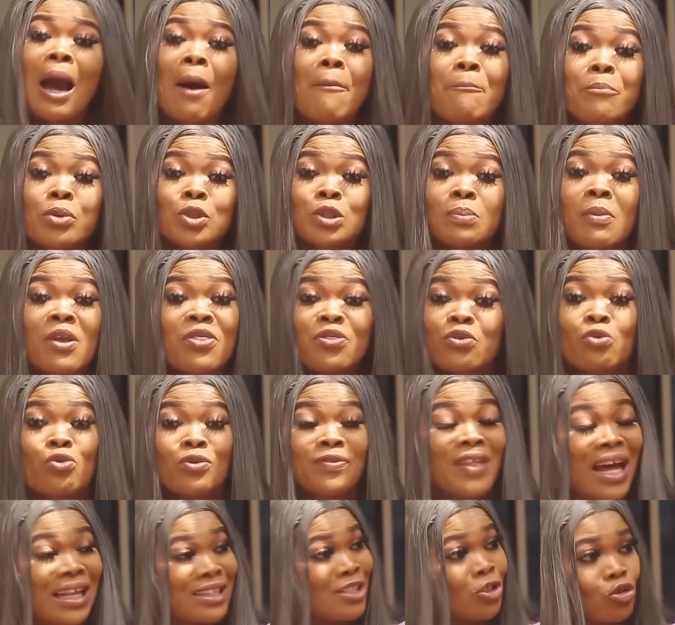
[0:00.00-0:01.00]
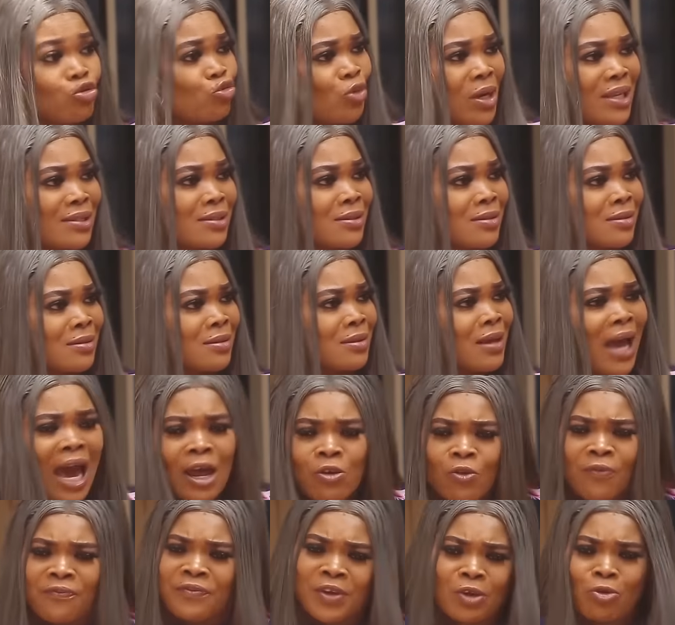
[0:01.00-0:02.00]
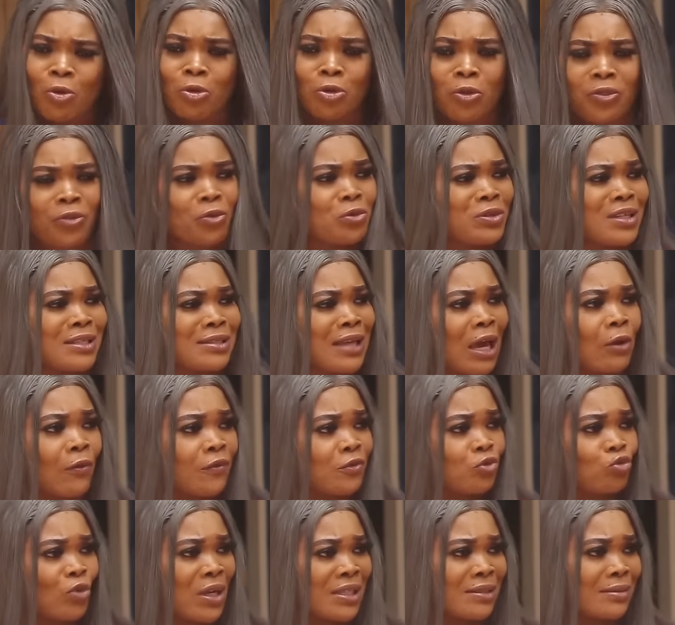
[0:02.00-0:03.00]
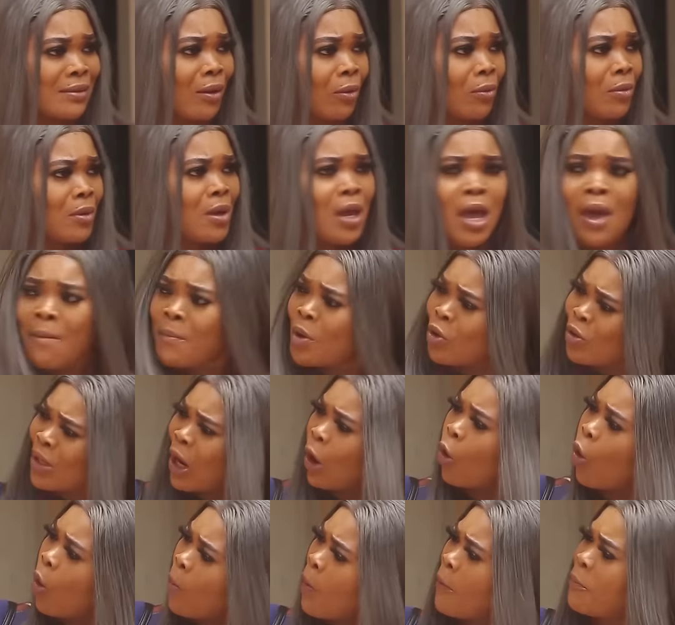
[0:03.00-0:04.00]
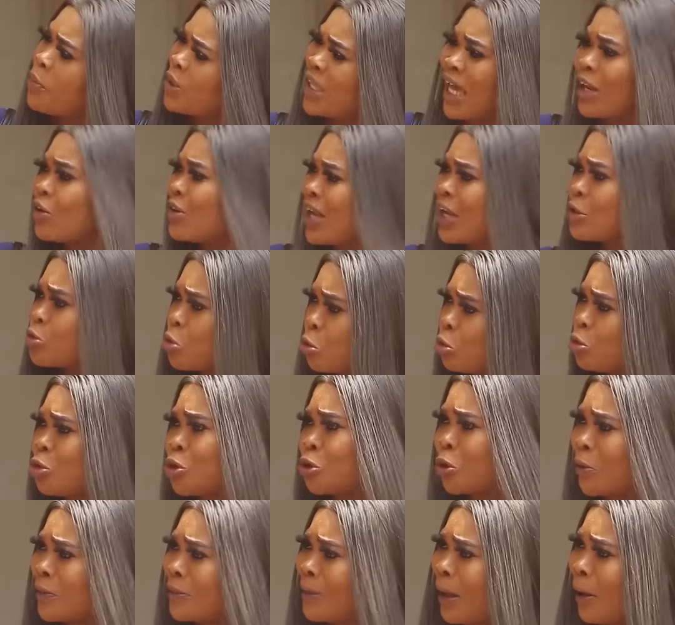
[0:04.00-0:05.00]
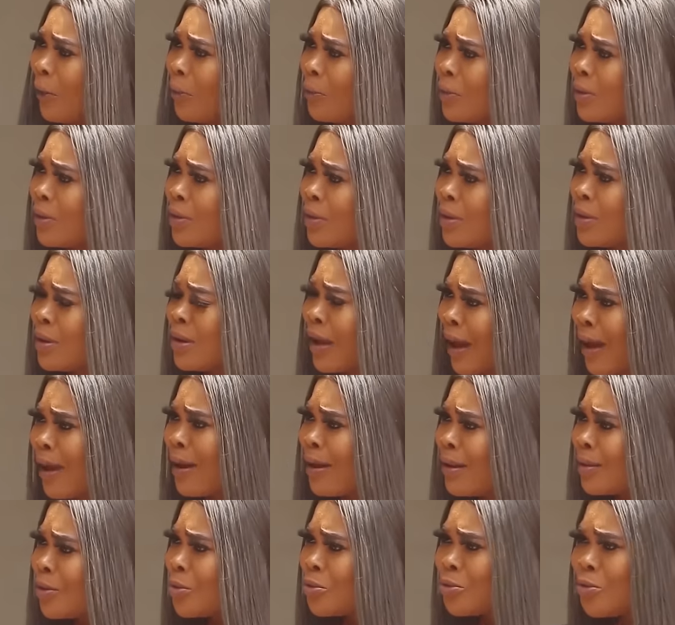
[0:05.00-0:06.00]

can't put me through that stress. I know if you go through this kind of stress now, we're gonna come up with another solution now. Eh?